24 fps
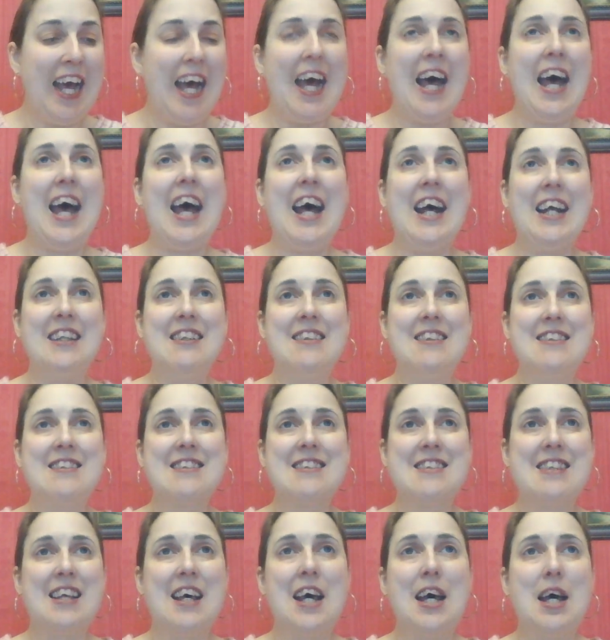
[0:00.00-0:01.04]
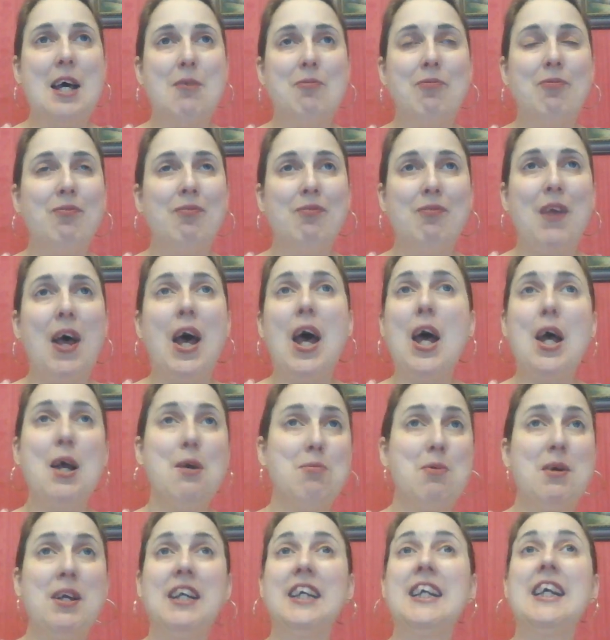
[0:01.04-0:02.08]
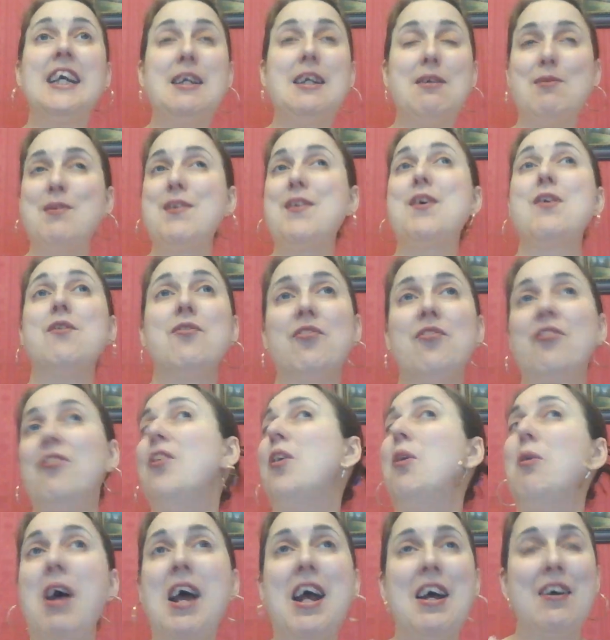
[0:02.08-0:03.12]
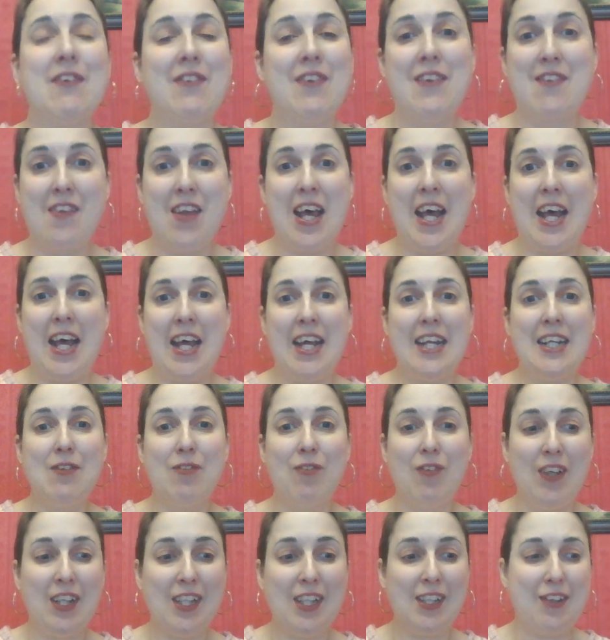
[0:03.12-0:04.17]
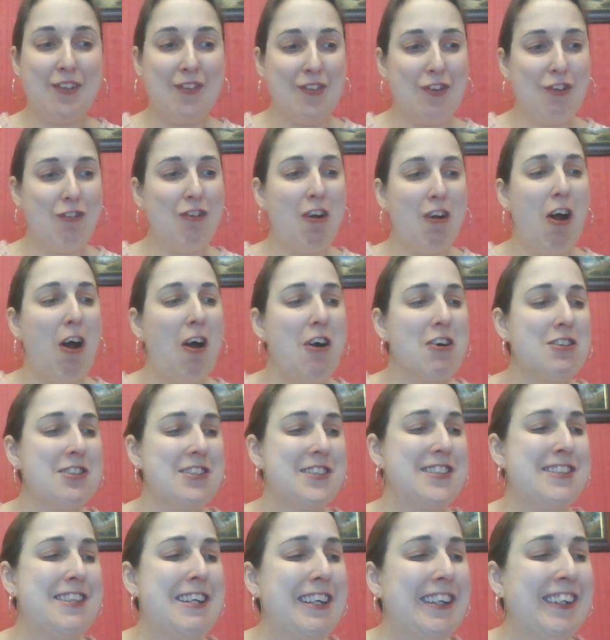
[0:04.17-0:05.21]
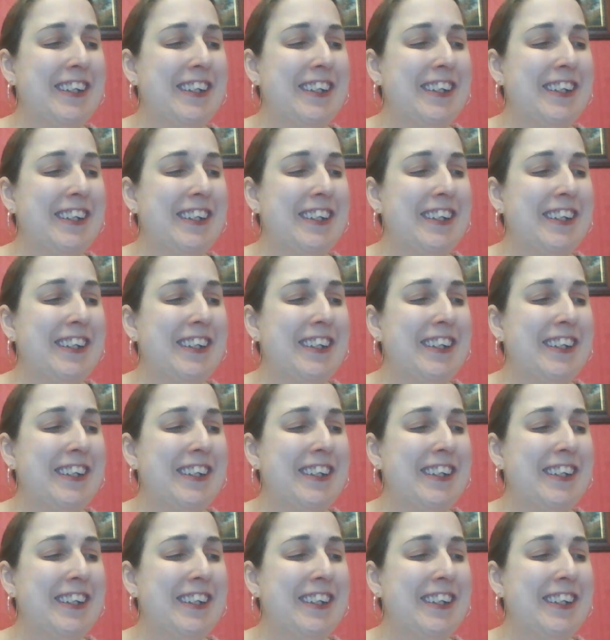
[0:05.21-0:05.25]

and um, I hope it keeps up throughout the day, fingers crossed.